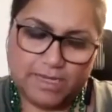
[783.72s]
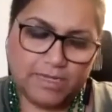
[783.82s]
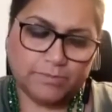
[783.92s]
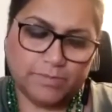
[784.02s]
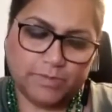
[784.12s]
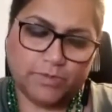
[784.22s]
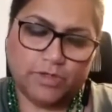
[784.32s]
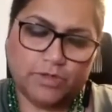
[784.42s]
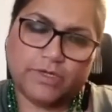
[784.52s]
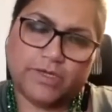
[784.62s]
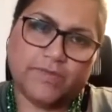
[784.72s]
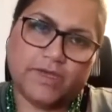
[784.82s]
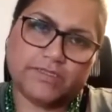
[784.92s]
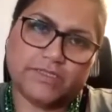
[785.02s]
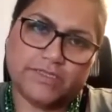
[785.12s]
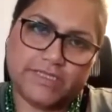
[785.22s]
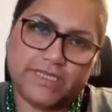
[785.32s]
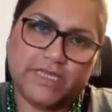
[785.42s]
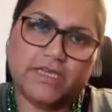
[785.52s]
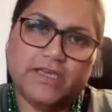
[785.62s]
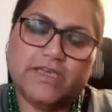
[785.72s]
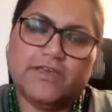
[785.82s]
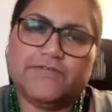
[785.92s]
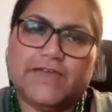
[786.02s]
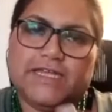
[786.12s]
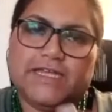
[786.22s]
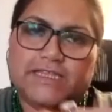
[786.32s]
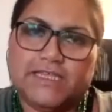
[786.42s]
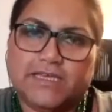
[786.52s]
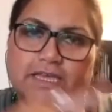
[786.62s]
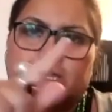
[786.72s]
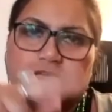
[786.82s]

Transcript: going to look at that and see if anything come out.